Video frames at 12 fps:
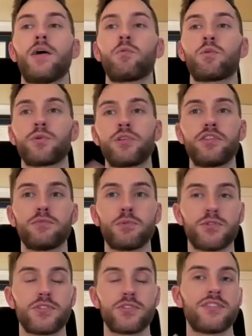We're really
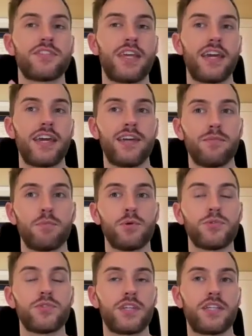supposed to stay
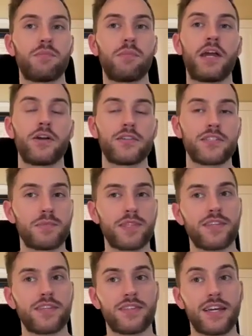mostly in a
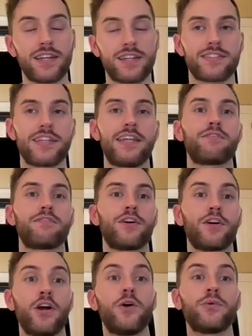parasympathetic state for
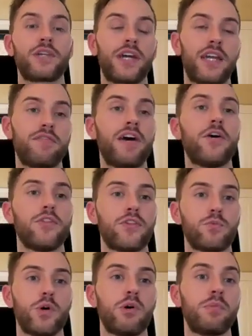our own kind of health
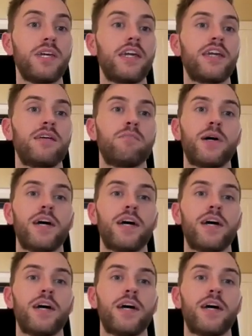and well-being.